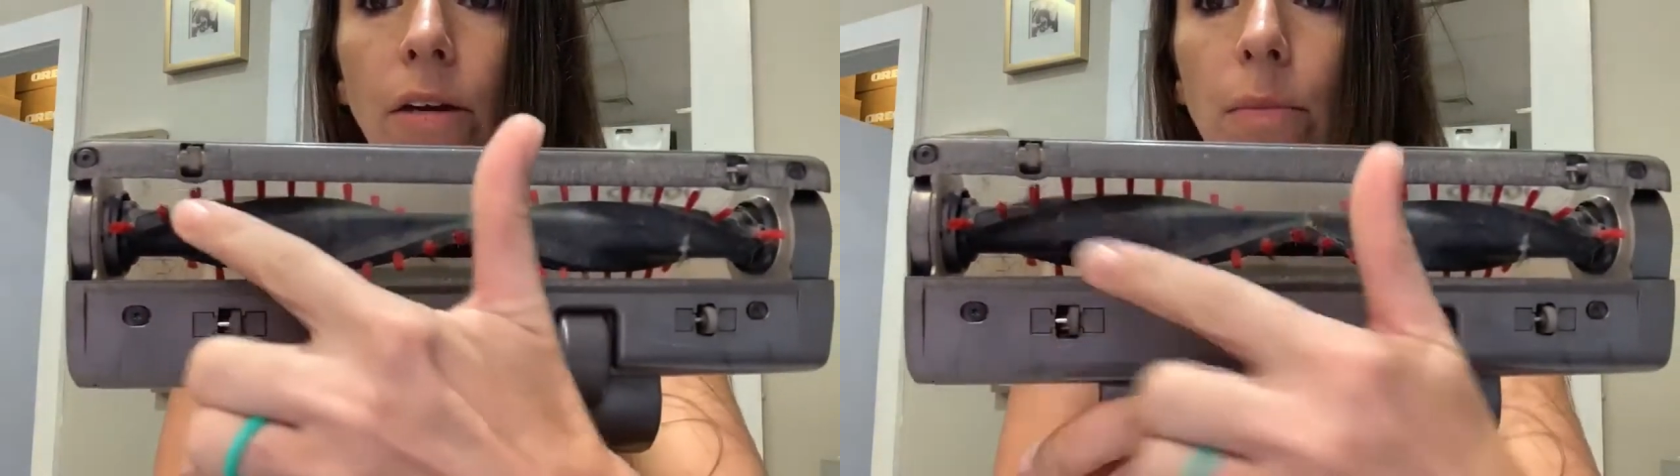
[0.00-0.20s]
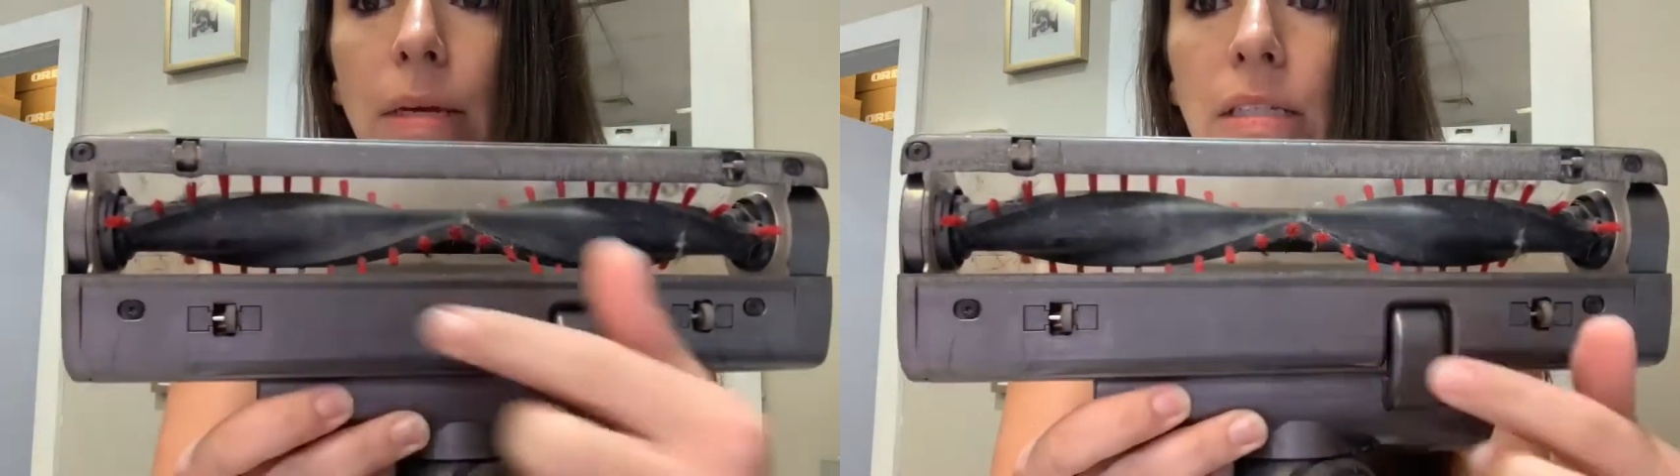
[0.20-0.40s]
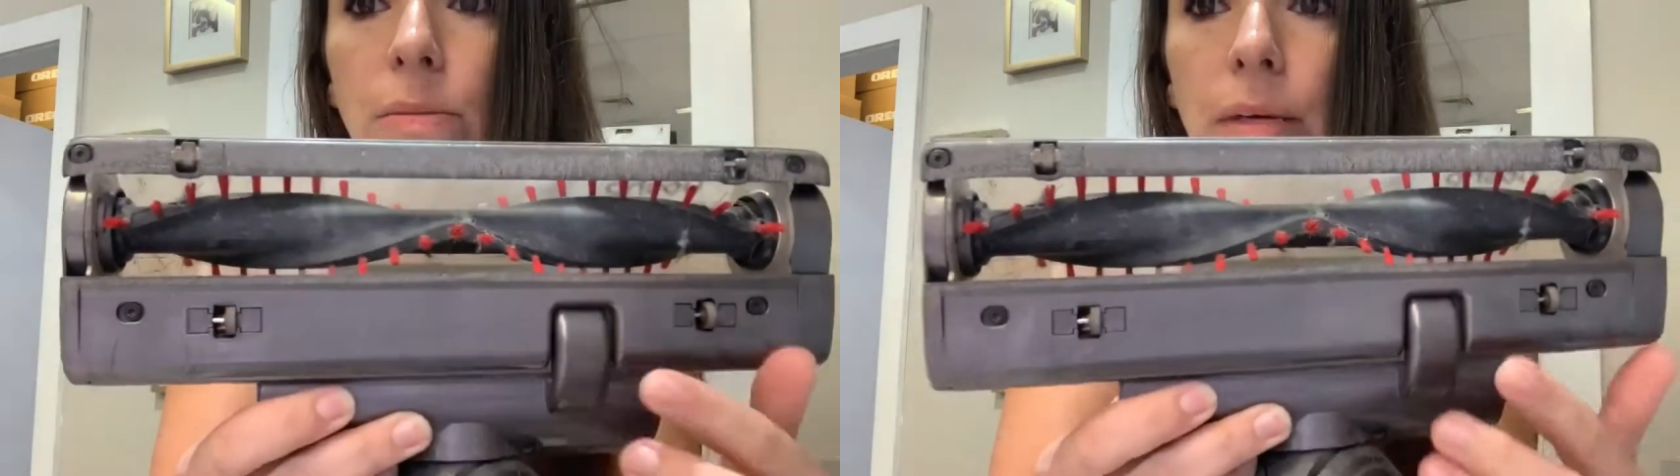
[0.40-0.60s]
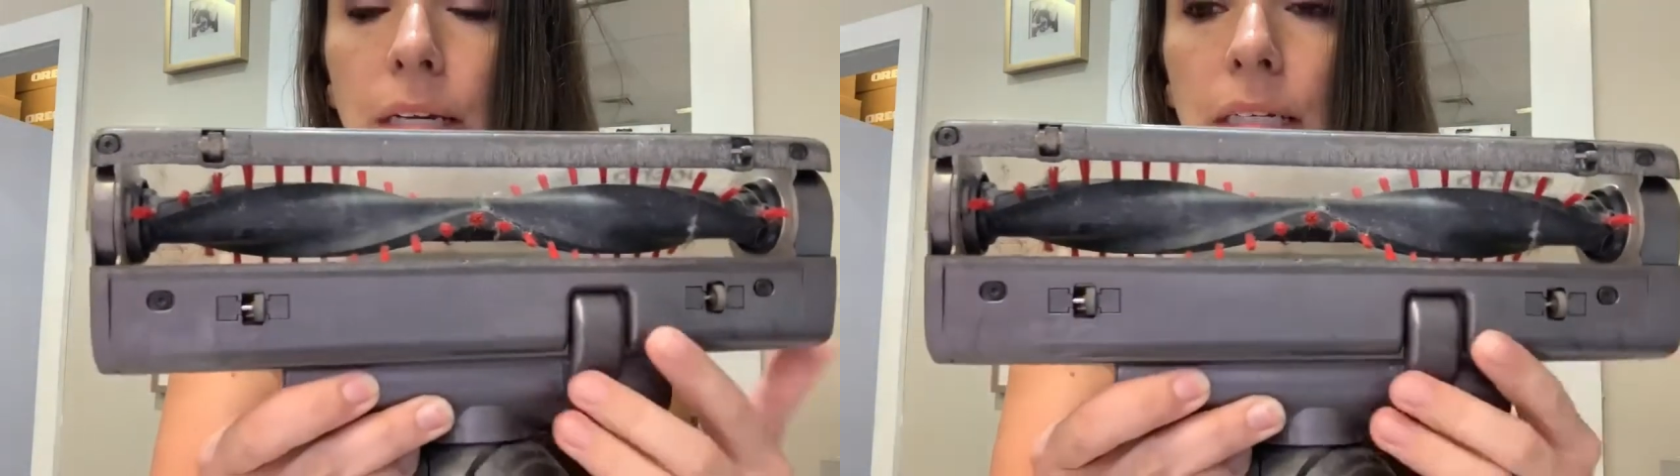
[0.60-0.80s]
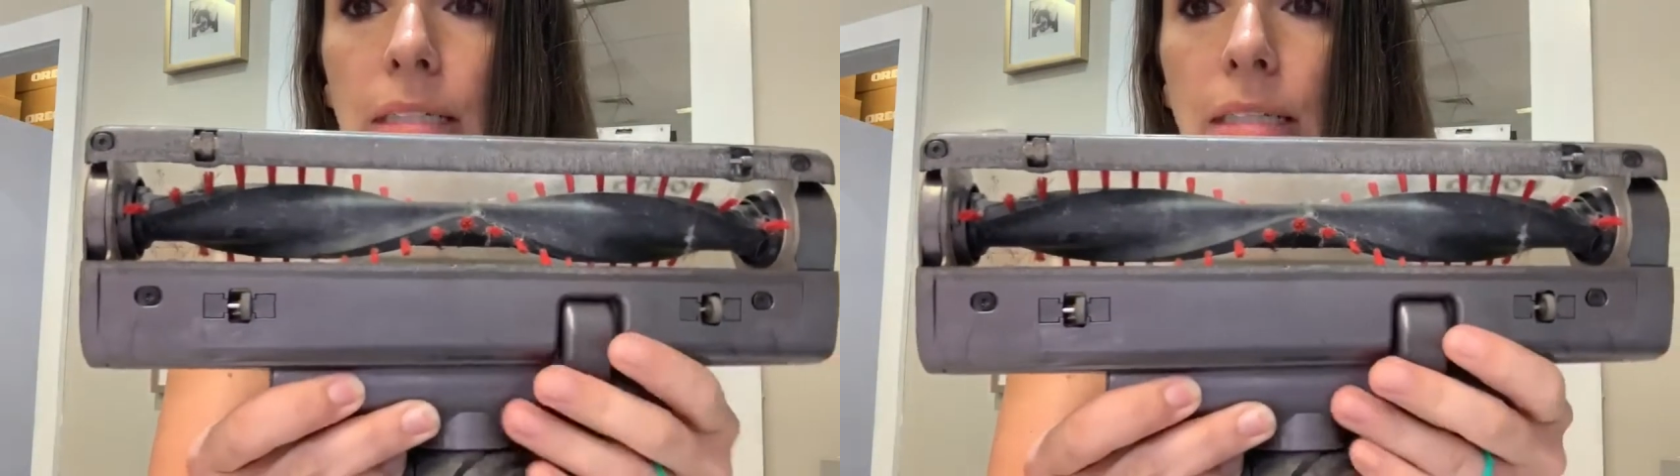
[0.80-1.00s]
base plate
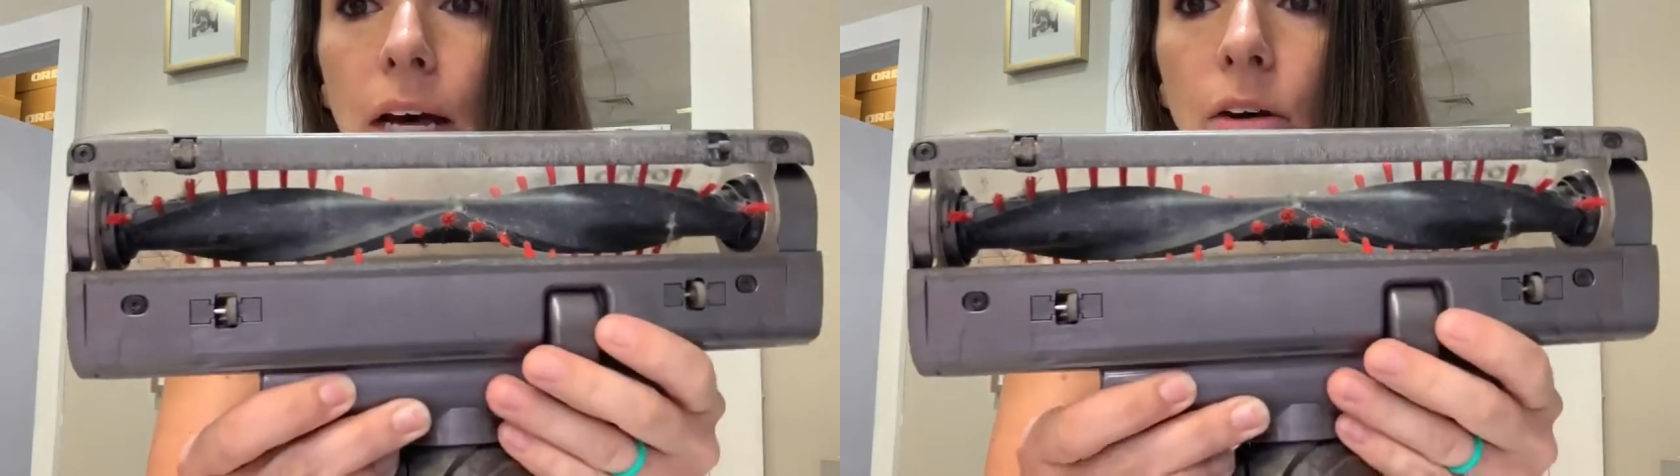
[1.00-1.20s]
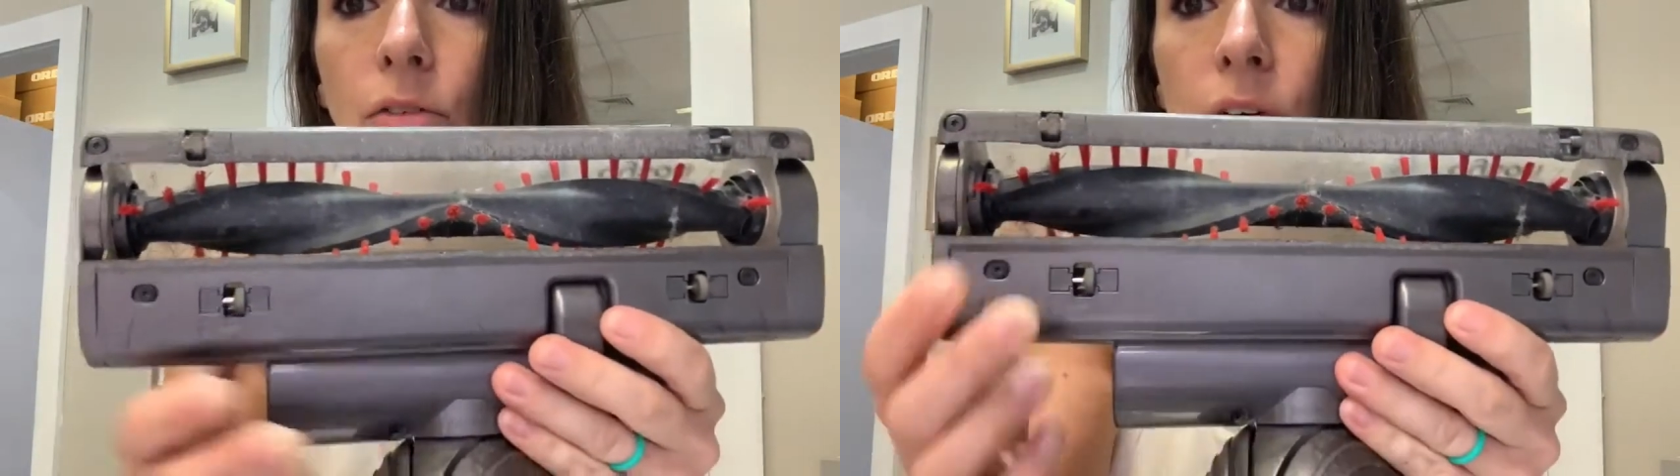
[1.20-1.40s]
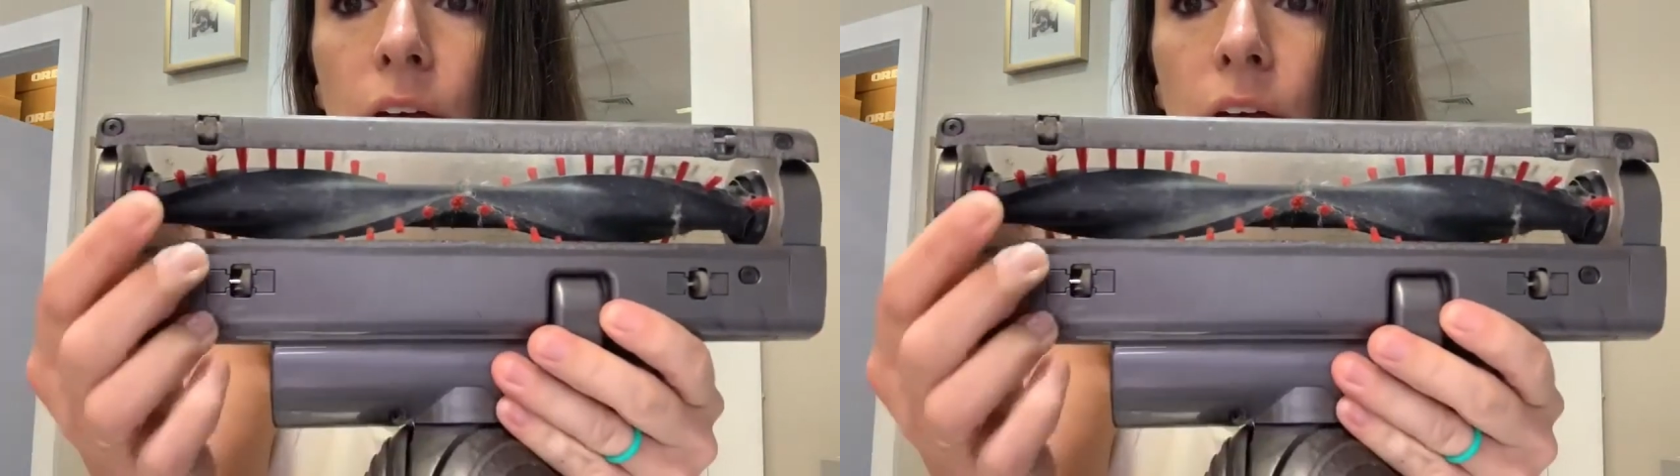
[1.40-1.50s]
itself.